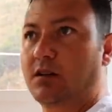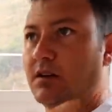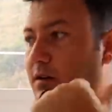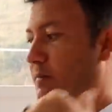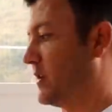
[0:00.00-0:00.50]

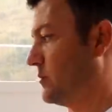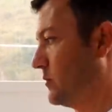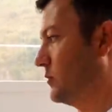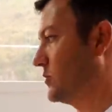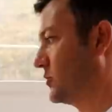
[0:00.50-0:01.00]
that
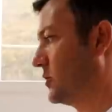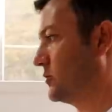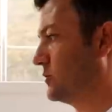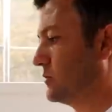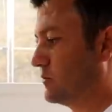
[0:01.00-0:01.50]
we also got
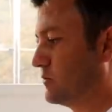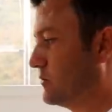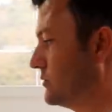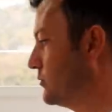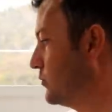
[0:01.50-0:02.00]

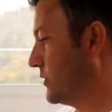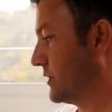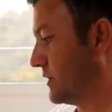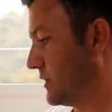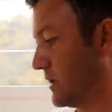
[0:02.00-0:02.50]

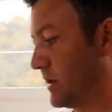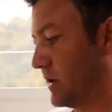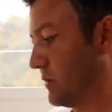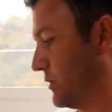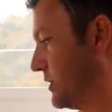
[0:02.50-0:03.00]
with
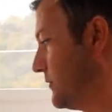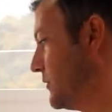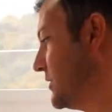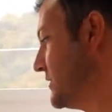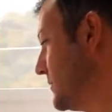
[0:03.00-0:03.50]
the
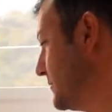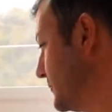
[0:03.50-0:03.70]
freezer.